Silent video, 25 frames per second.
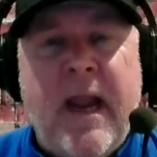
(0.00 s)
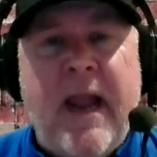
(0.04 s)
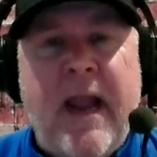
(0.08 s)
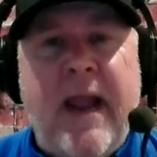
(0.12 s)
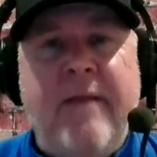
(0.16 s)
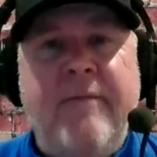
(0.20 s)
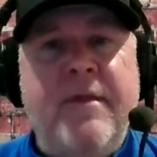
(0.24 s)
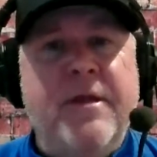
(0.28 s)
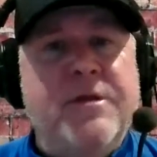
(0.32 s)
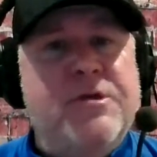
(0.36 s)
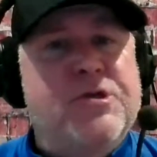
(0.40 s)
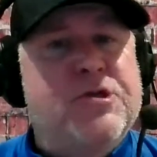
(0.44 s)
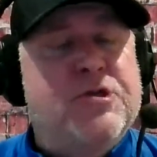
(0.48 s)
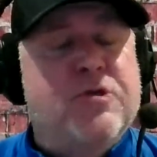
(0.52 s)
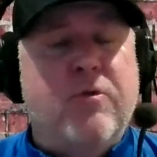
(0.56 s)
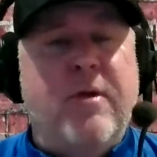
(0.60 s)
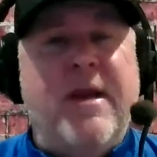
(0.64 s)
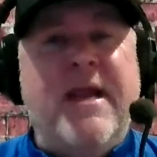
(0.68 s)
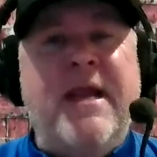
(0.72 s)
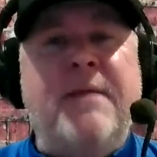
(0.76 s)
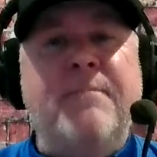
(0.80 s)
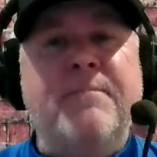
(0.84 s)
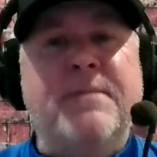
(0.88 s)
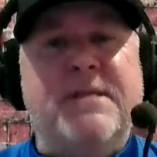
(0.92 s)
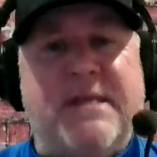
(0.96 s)
and the
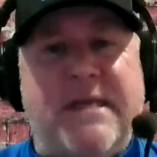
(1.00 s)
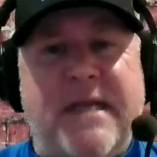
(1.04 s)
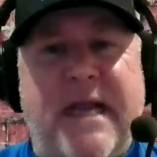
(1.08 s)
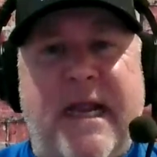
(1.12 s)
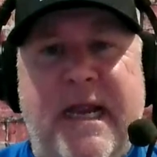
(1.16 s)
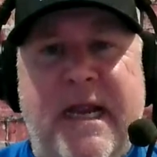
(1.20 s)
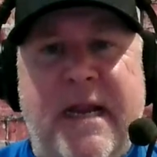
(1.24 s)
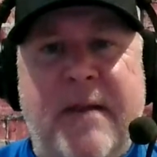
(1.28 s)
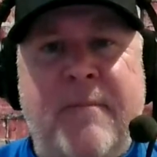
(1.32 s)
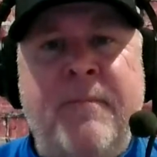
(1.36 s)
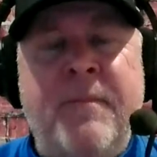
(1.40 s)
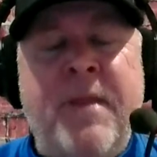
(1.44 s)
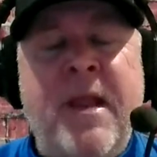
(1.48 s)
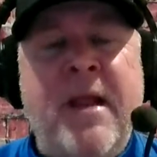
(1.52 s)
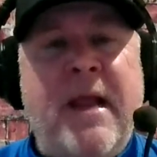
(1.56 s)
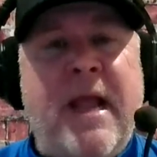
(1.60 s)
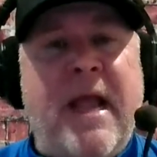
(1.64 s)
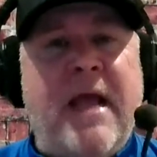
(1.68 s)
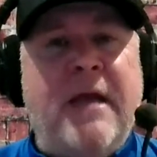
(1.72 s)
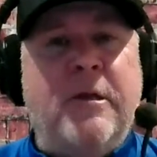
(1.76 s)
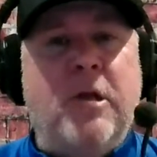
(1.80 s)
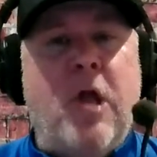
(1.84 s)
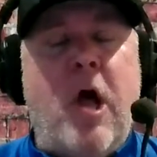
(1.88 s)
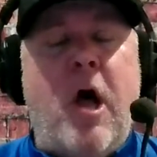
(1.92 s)
Dream Team, and